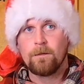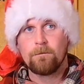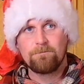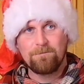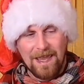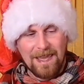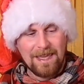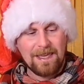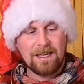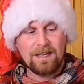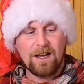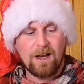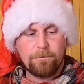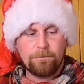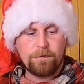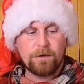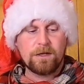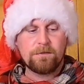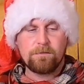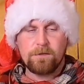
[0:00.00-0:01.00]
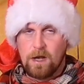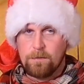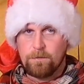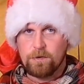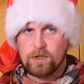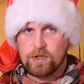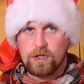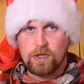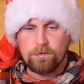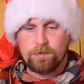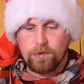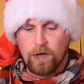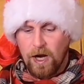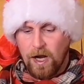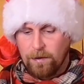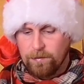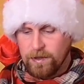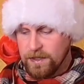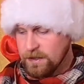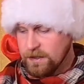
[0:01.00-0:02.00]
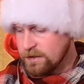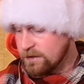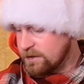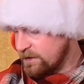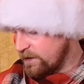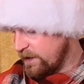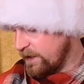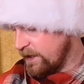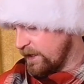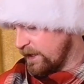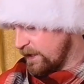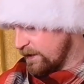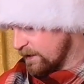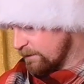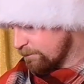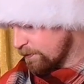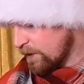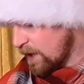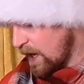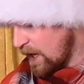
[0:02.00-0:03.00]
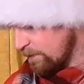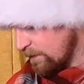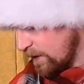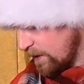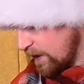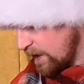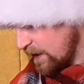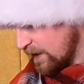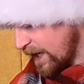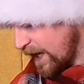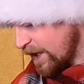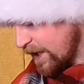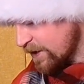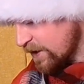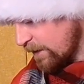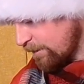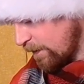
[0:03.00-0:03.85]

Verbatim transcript: Bacon, I'd put number two probably and then probably ketchup